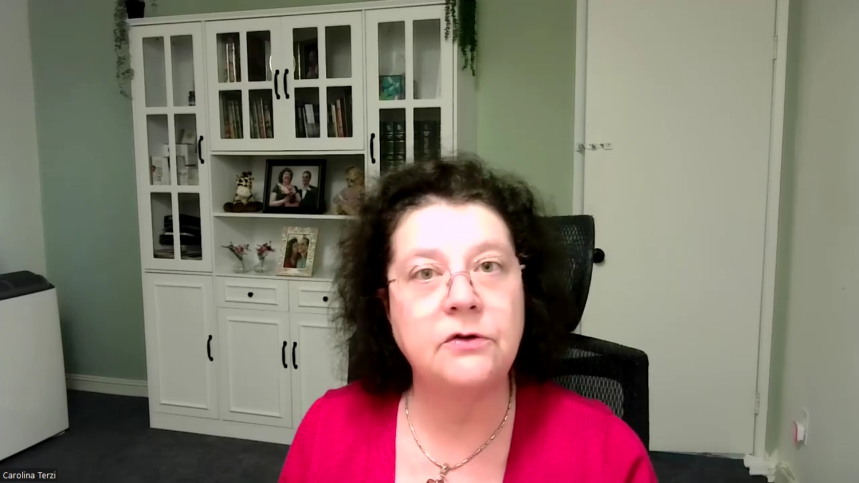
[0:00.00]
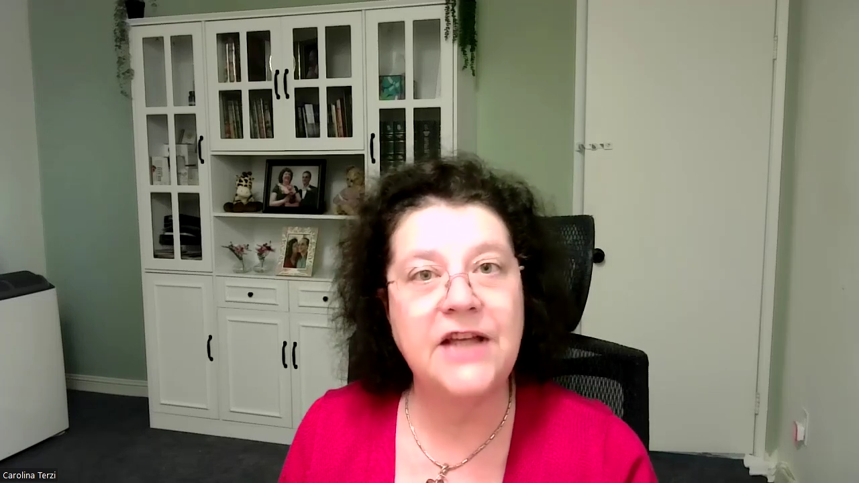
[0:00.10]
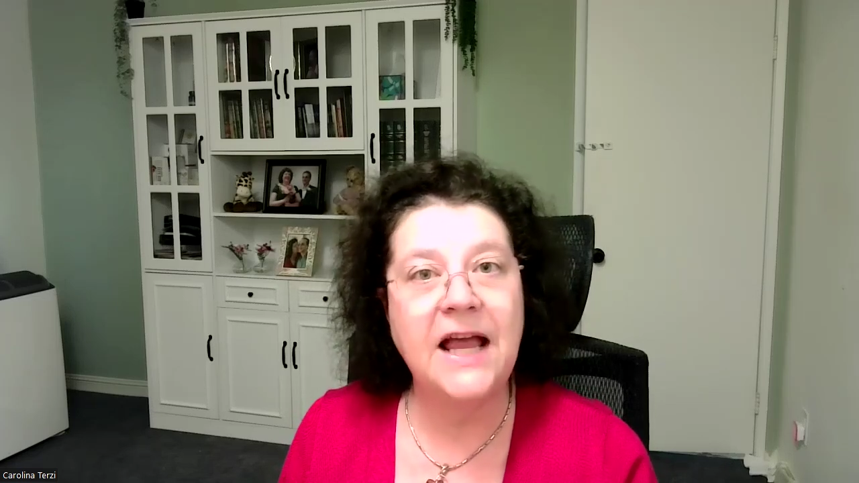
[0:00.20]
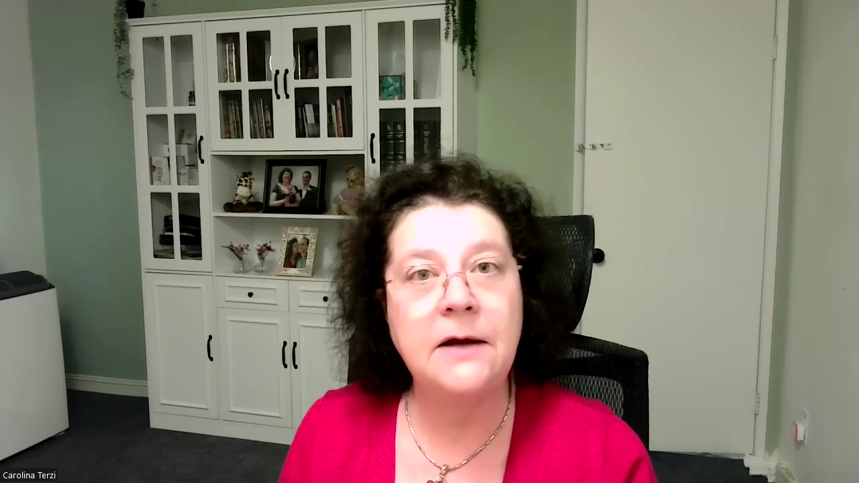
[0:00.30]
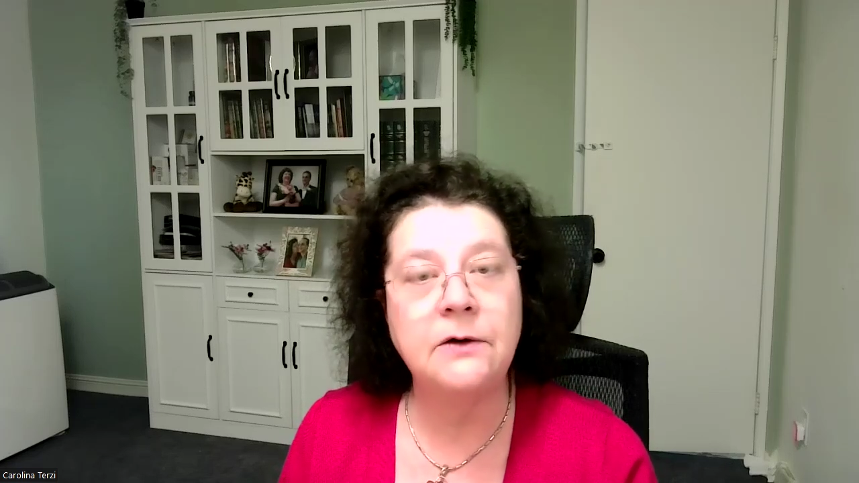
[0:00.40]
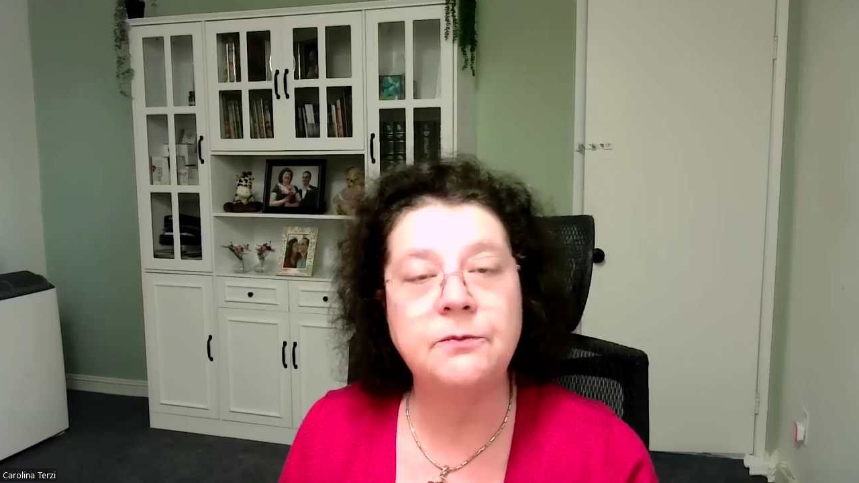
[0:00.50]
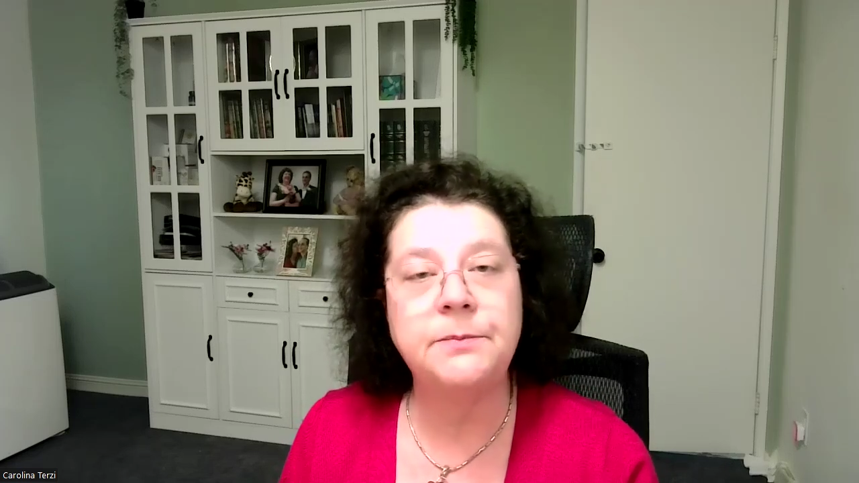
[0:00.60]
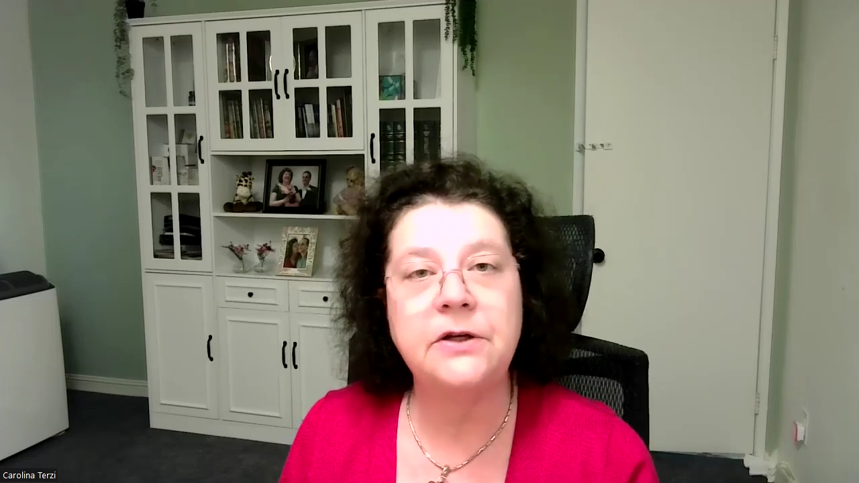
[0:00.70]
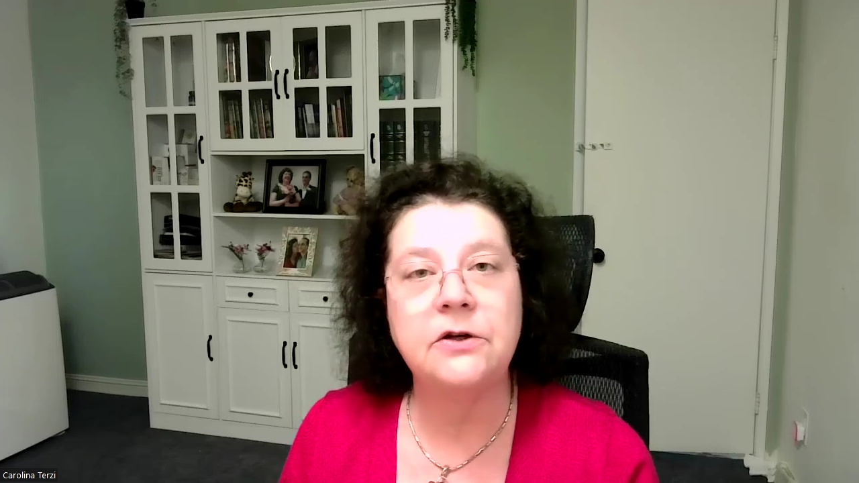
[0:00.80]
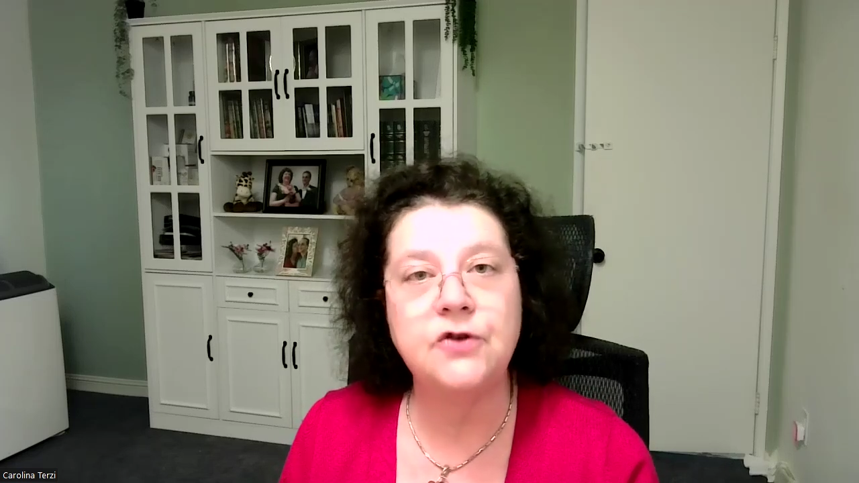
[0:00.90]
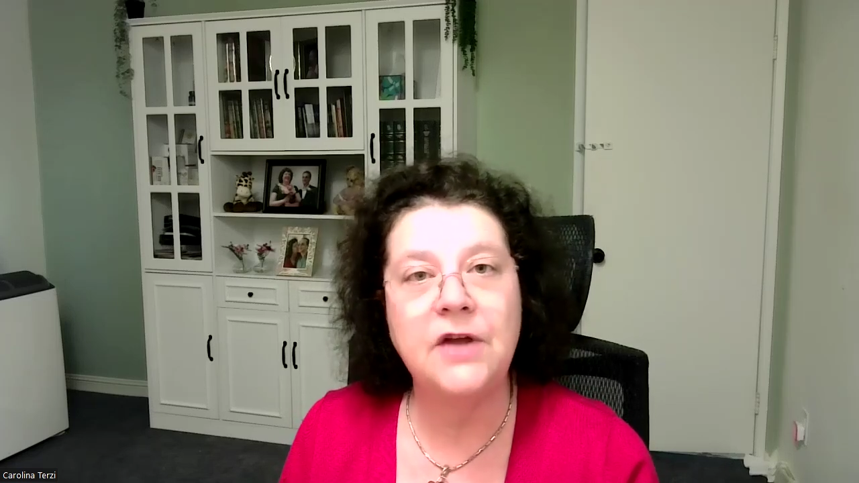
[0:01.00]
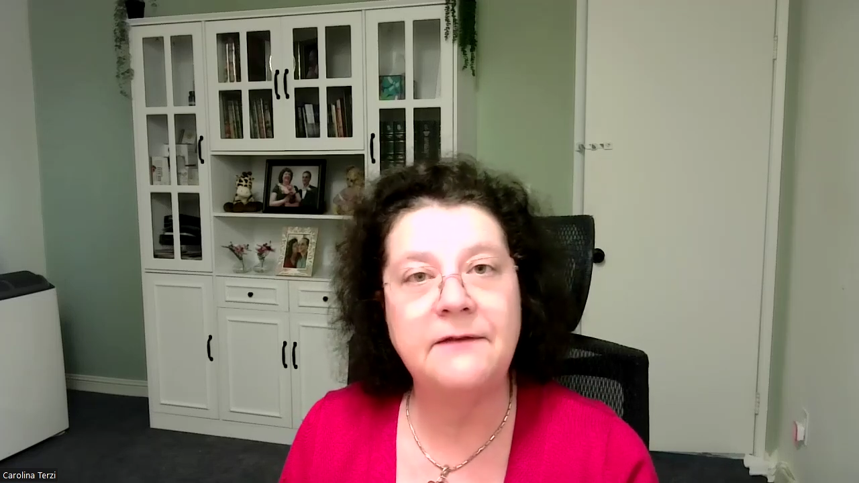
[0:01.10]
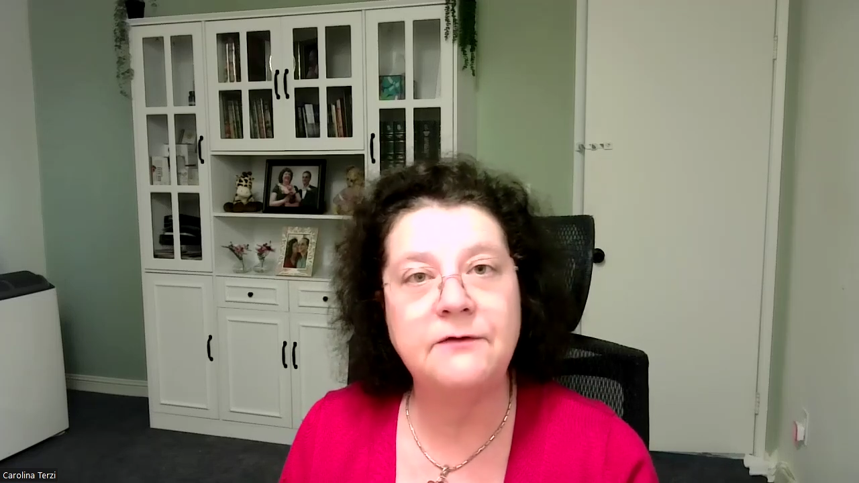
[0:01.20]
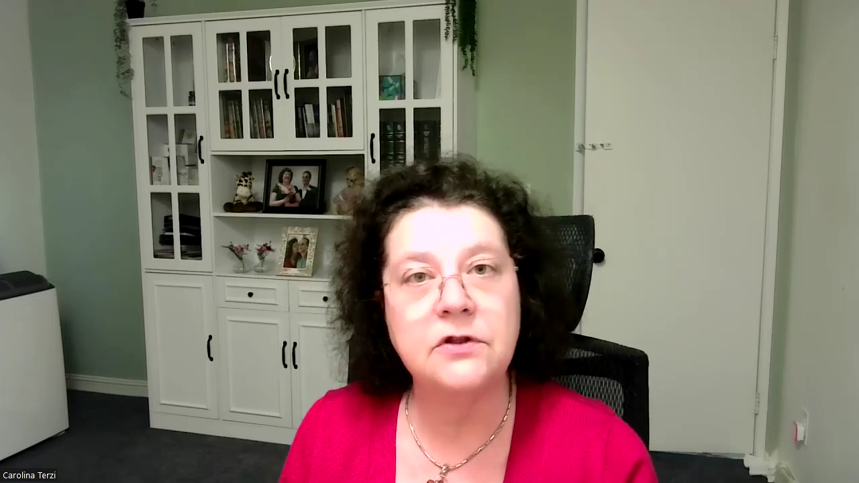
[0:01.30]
those out because you have